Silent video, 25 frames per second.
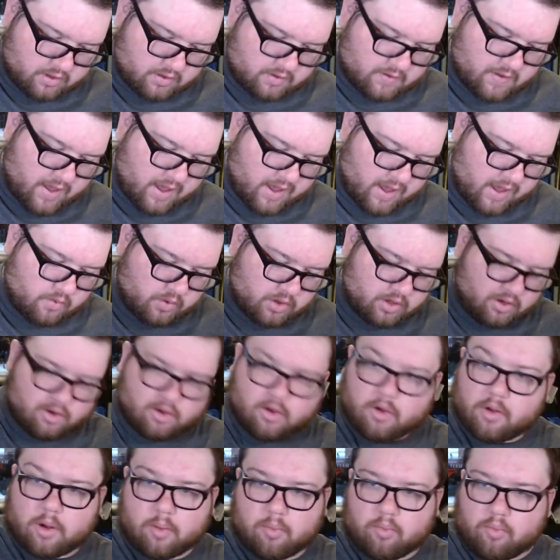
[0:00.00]
take when you're
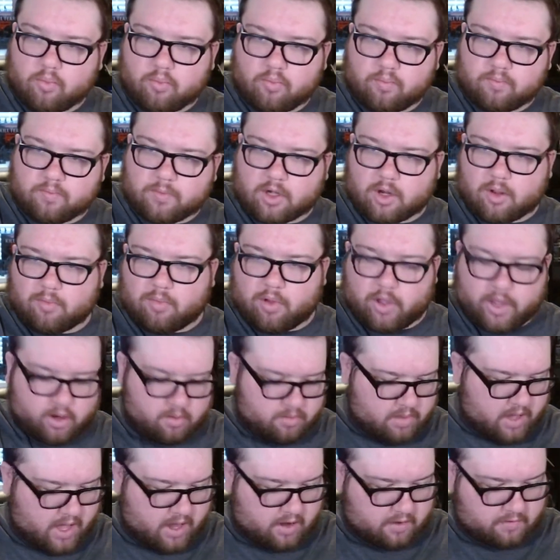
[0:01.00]
going to play your
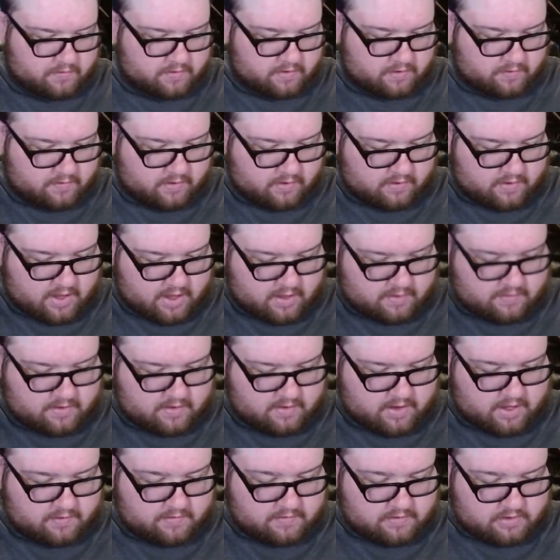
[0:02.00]
battles and things like that. It's
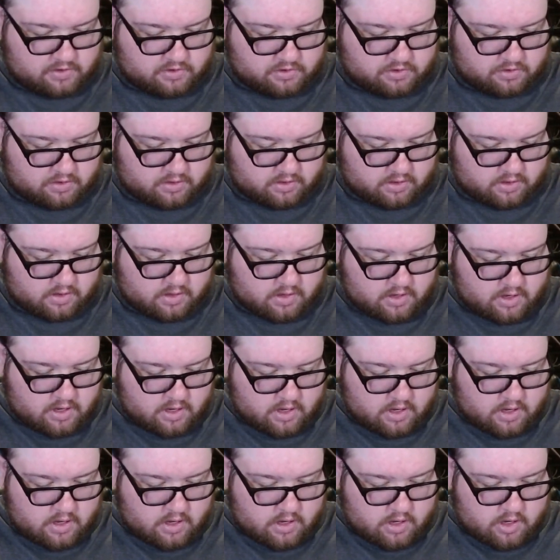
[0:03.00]
nice because you can
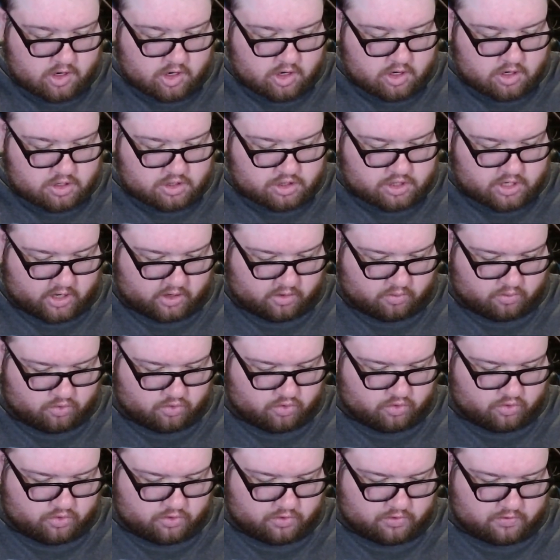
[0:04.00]
check
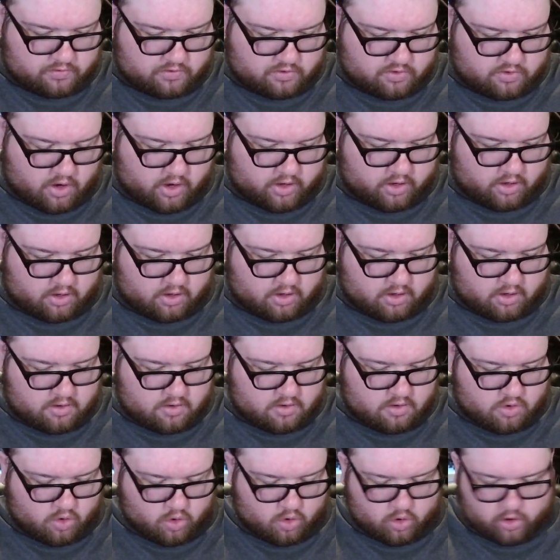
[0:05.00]
rules, draw your
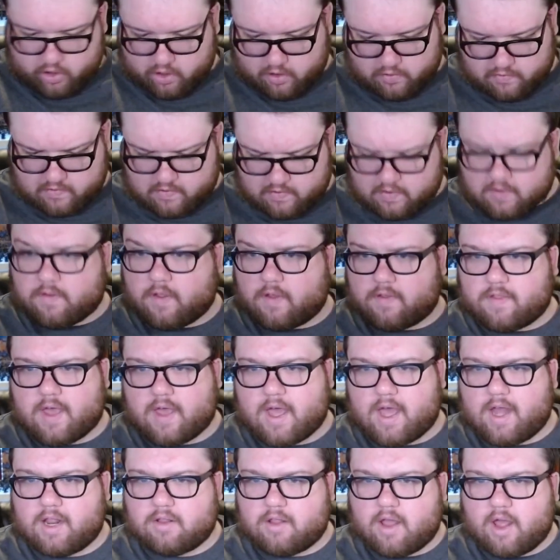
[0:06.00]
orders and things like
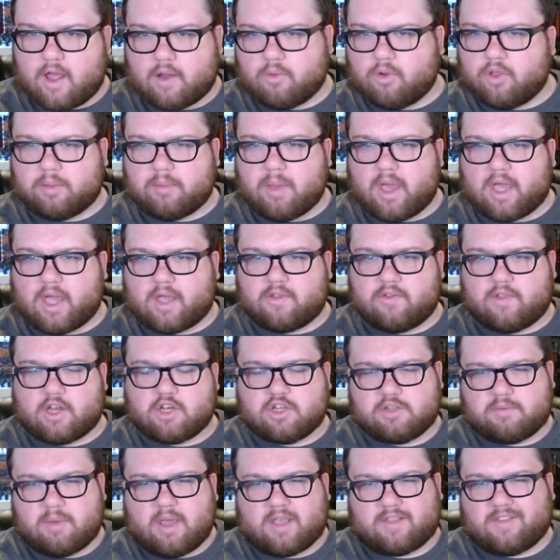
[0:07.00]
that. It
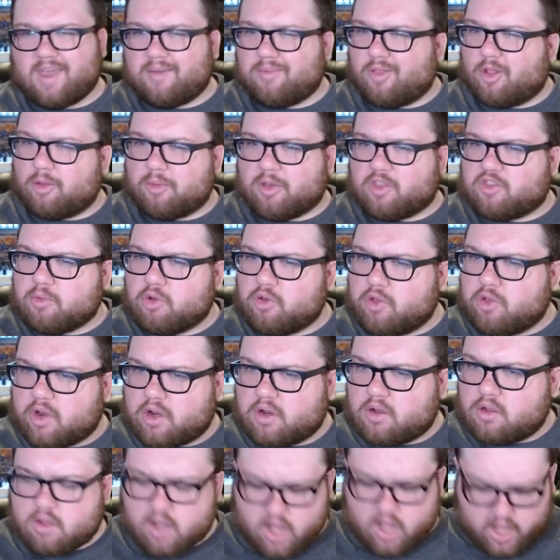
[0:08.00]
just makes the game a little bit smoother.
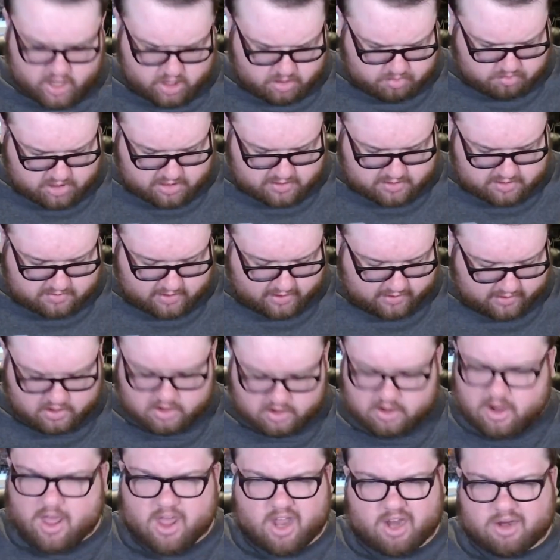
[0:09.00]
But it's like I said,
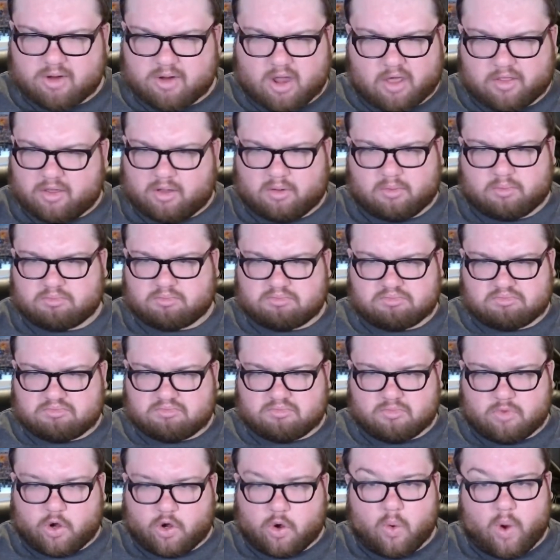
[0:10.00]
nothing
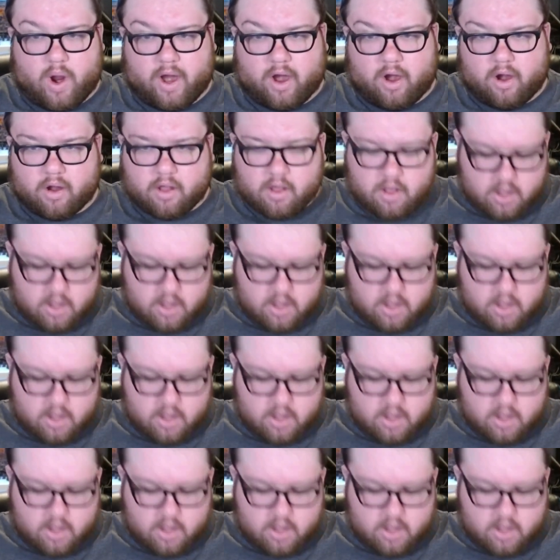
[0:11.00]
required.